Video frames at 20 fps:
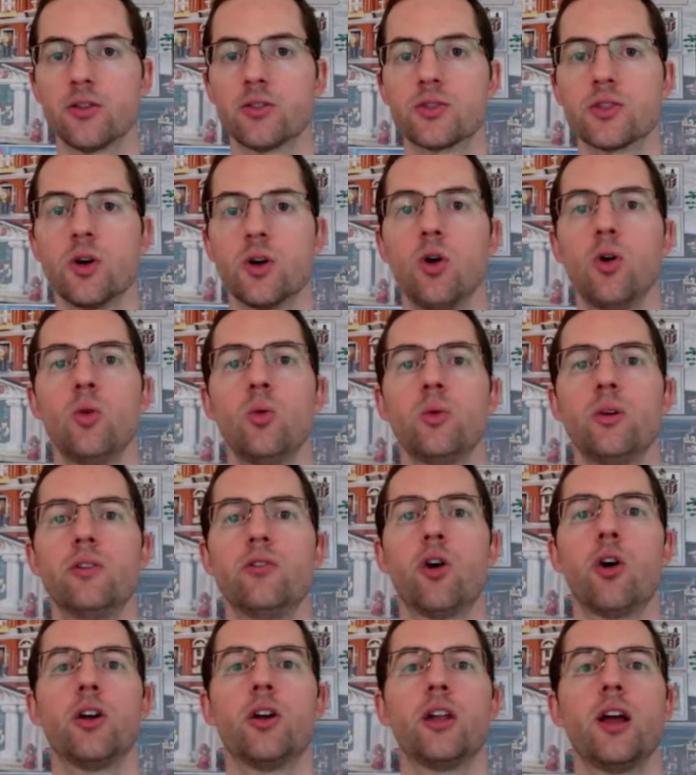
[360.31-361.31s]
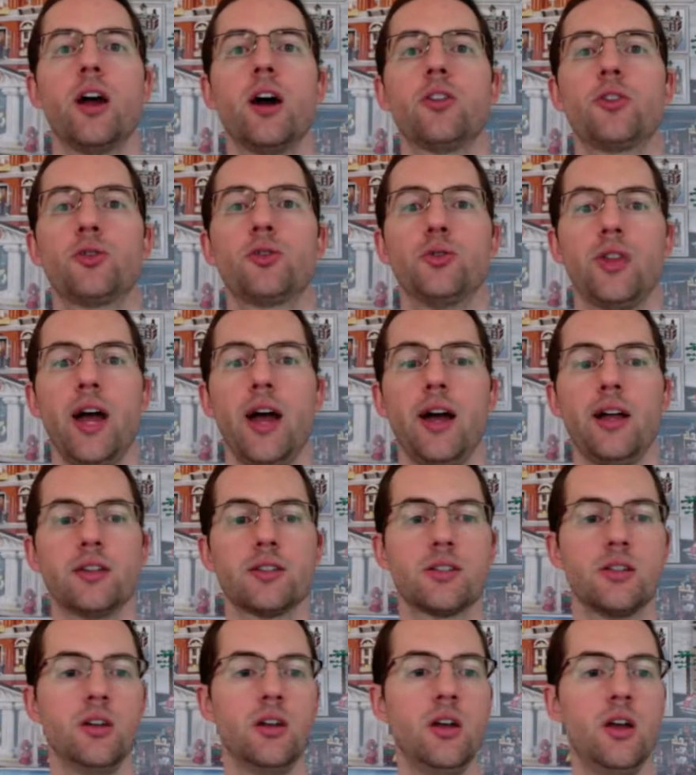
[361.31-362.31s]
So we've already gone through
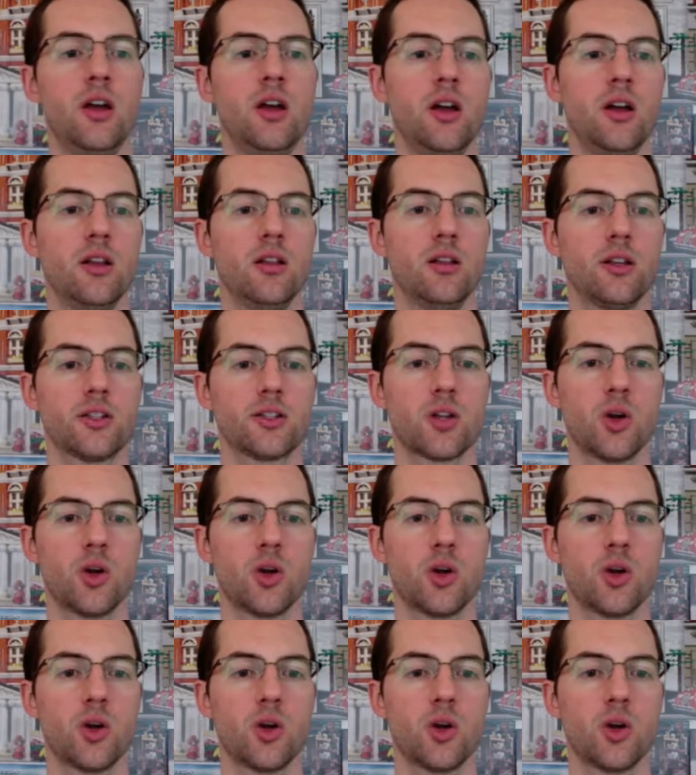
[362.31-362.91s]
that. Let's